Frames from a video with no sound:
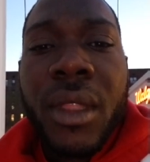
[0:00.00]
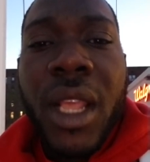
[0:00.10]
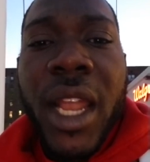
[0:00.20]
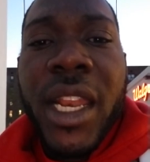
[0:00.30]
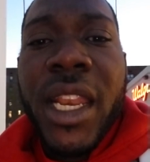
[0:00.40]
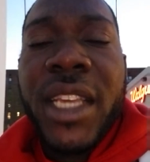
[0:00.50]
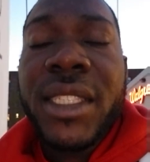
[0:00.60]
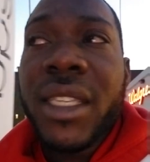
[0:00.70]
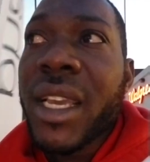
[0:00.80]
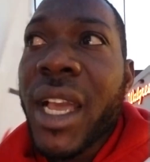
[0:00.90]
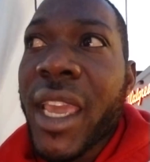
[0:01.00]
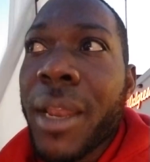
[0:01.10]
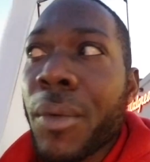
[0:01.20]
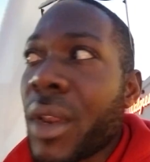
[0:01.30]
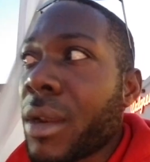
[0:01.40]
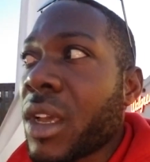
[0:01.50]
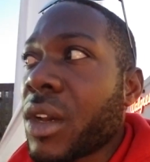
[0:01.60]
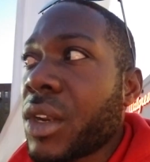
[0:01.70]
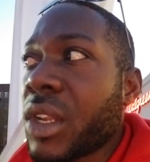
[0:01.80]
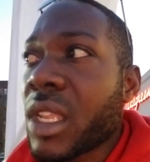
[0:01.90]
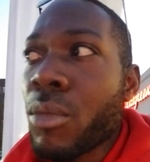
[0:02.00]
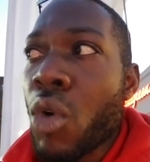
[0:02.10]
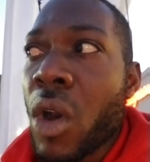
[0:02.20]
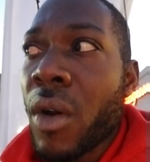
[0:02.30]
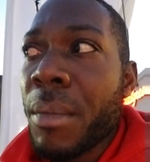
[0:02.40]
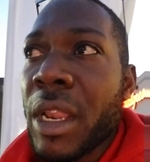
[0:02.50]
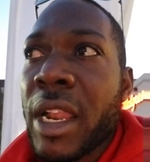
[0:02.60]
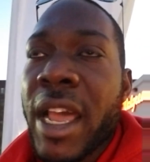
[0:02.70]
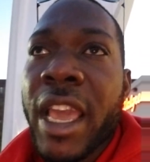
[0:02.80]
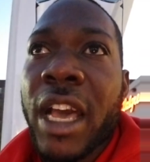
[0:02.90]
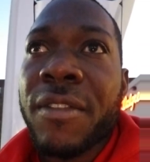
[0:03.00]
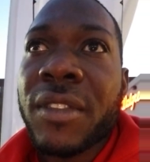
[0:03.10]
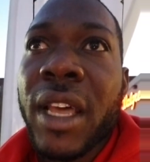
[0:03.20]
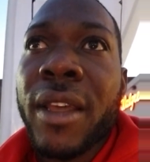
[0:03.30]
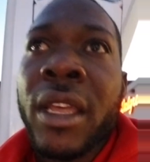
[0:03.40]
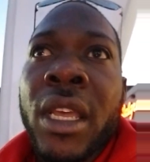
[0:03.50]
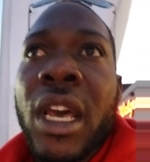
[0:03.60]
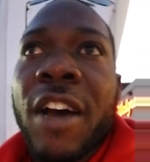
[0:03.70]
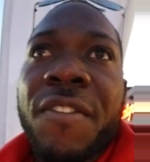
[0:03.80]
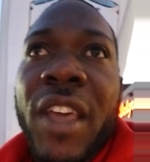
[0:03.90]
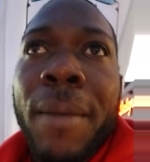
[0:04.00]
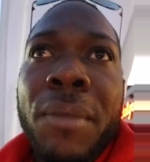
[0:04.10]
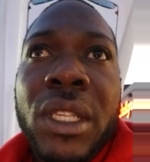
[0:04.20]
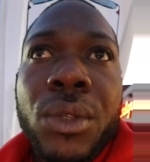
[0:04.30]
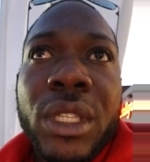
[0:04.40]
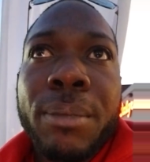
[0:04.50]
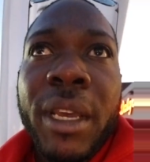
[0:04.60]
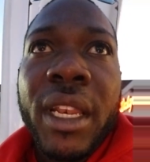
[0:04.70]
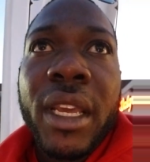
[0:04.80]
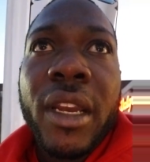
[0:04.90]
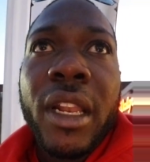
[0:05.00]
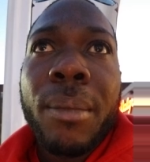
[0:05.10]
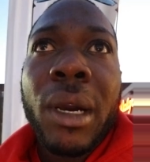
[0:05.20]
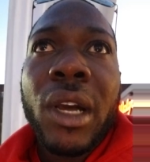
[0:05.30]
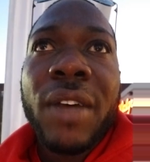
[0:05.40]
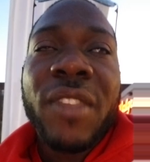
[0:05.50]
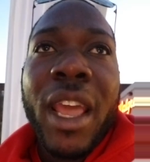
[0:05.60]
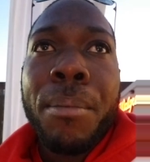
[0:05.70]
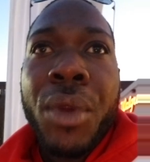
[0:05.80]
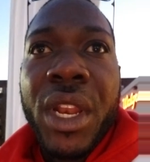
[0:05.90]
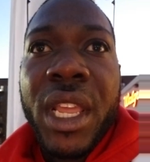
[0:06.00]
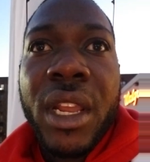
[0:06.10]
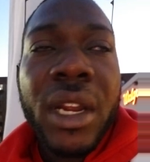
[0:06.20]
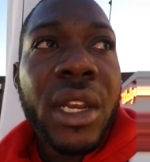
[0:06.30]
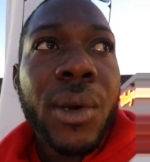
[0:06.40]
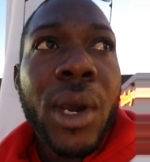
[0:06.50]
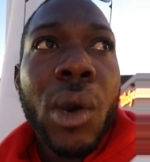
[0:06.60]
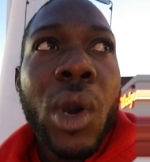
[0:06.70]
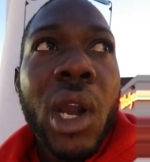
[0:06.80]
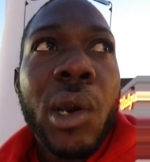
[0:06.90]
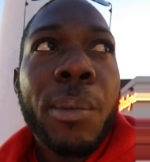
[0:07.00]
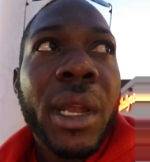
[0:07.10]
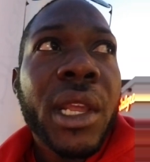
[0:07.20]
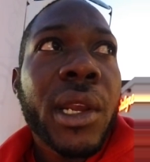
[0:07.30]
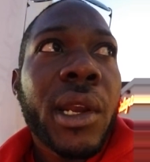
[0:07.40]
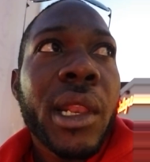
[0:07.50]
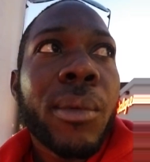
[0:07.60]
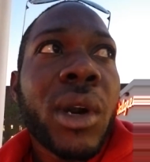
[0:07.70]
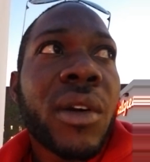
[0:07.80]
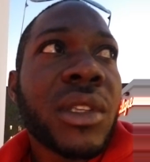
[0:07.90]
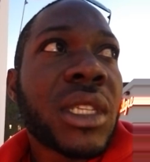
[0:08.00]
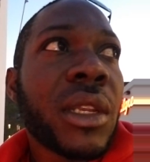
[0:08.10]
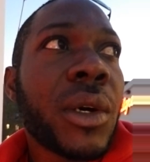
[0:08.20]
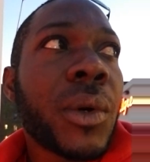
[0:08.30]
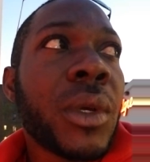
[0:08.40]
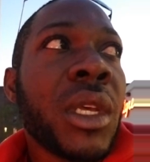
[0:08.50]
And the next thing again with the little dirty boy when me not like after him disrespect the girl, after him breed the girl now and walk up on the girl, he want to say no.